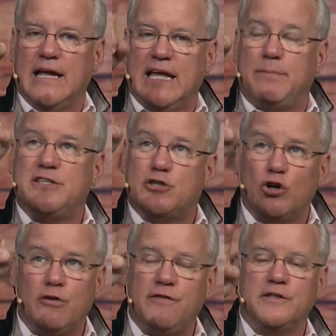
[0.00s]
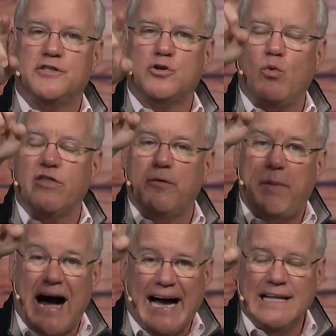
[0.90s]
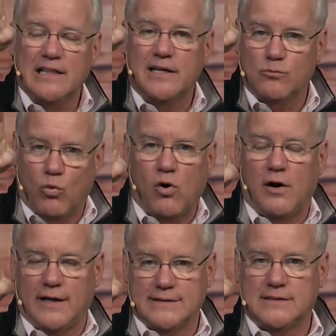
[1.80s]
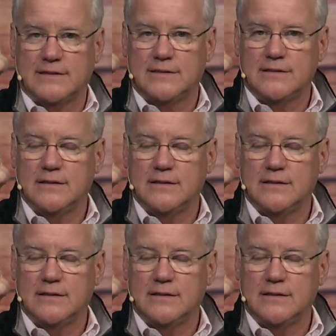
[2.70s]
and be servants to what the pilot wants